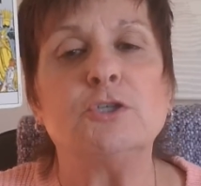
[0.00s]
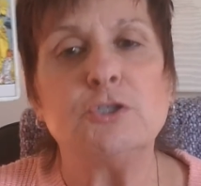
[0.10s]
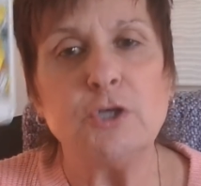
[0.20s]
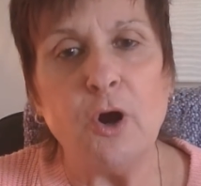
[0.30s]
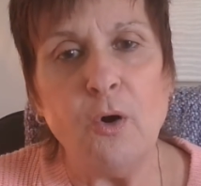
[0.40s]

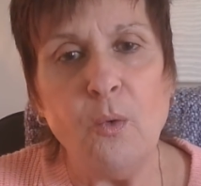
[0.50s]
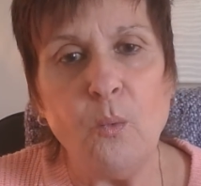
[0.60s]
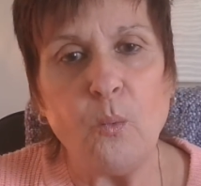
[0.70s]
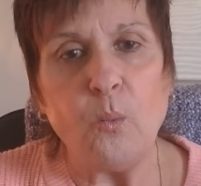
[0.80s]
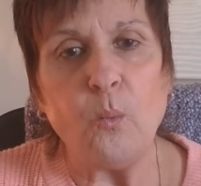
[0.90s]

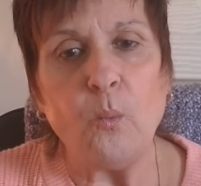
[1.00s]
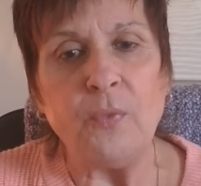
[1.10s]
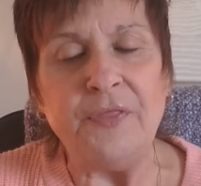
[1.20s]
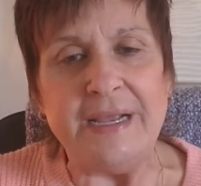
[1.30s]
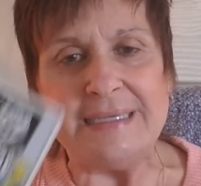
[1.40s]
So
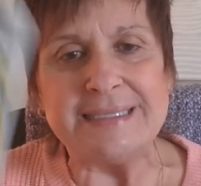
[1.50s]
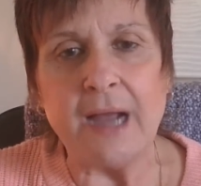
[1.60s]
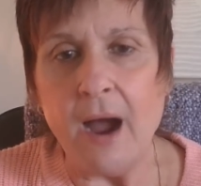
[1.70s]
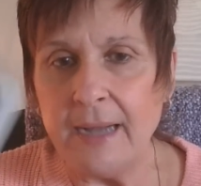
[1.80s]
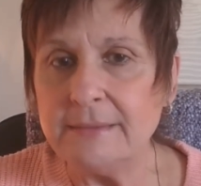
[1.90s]

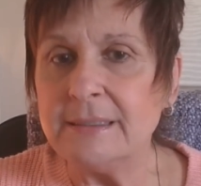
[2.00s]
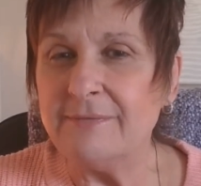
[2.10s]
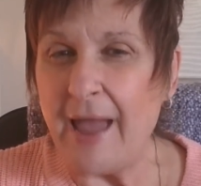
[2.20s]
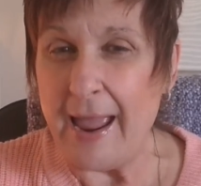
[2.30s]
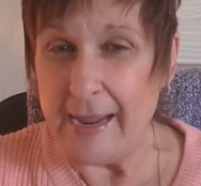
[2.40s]
these kinds
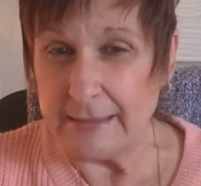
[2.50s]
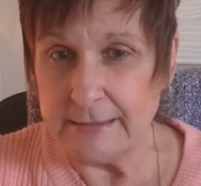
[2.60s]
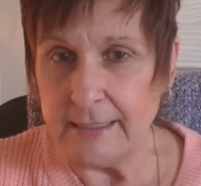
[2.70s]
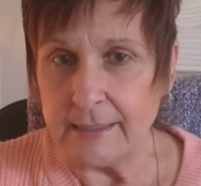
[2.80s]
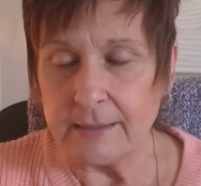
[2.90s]
of
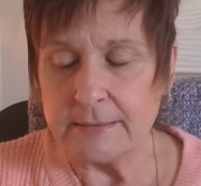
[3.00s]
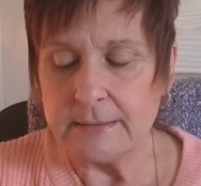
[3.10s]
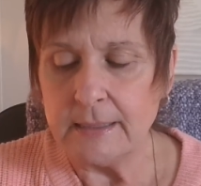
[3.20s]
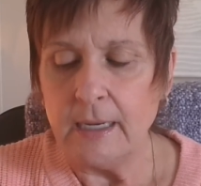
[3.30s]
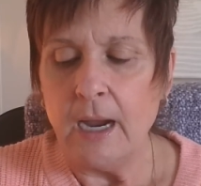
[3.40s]

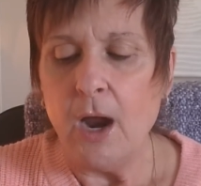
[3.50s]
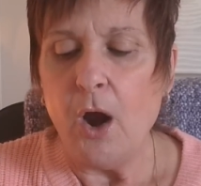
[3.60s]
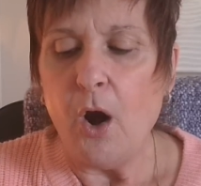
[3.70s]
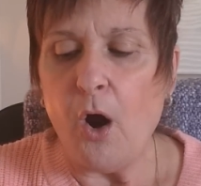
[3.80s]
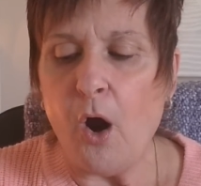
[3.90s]
antics
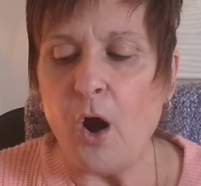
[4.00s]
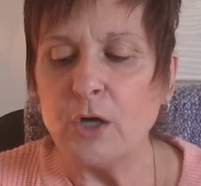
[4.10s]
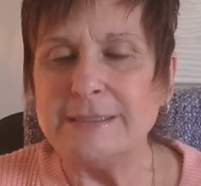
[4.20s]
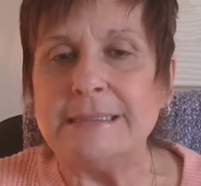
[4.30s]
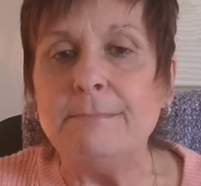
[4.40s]

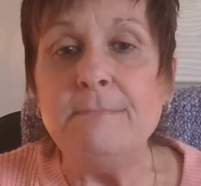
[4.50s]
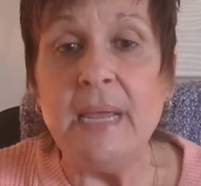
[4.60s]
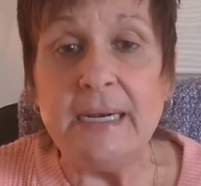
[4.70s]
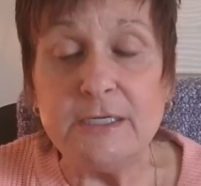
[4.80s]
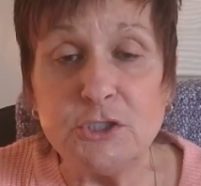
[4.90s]
are
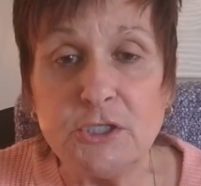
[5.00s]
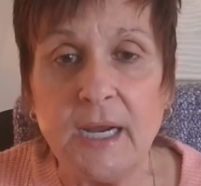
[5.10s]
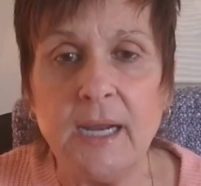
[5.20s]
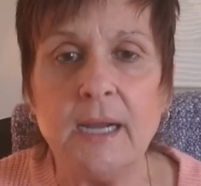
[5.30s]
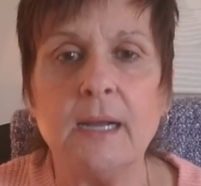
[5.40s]

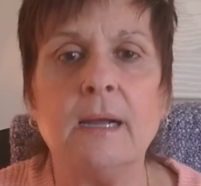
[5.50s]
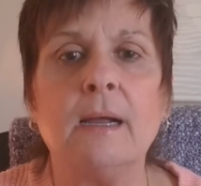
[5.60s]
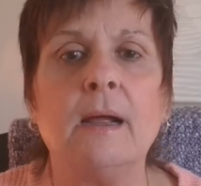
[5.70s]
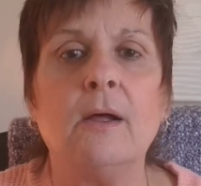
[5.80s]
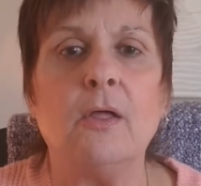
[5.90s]

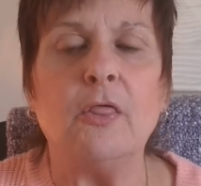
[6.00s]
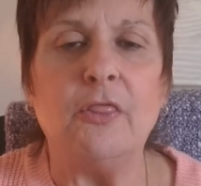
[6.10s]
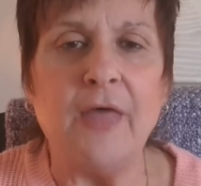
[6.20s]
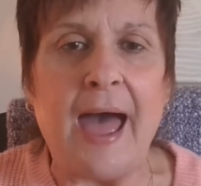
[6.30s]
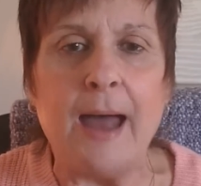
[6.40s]
diminishing
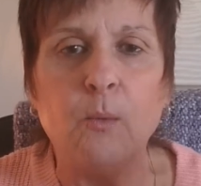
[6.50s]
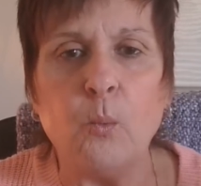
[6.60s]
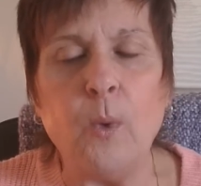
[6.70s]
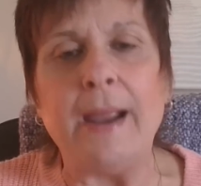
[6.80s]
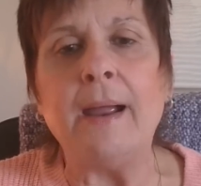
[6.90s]
that
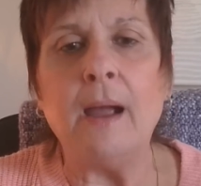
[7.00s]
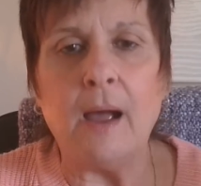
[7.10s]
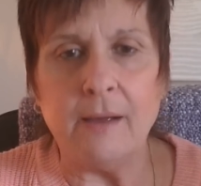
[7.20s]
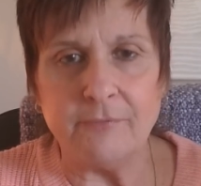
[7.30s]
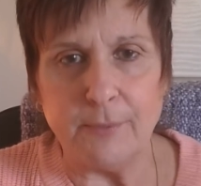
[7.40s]

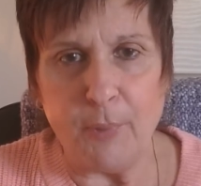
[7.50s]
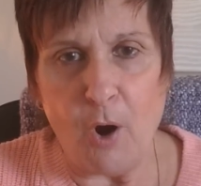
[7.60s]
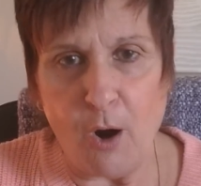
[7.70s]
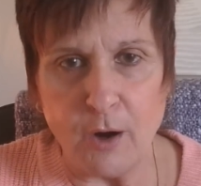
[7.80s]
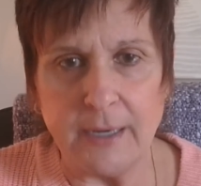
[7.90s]
wing of the
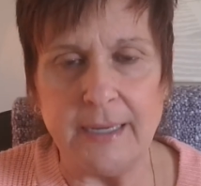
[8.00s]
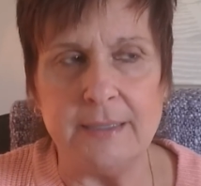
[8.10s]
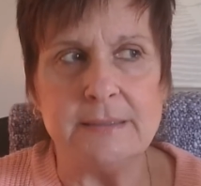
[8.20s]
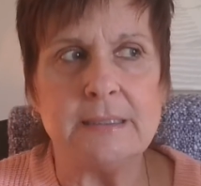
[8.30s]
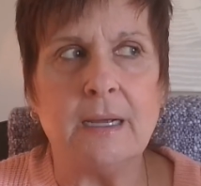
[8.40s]

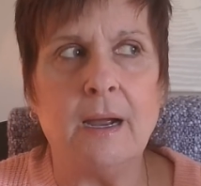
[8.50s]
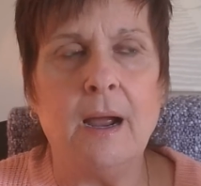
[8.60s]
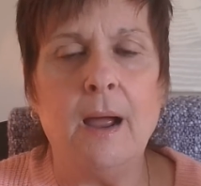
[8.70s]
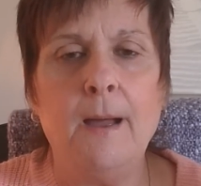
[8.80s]
party's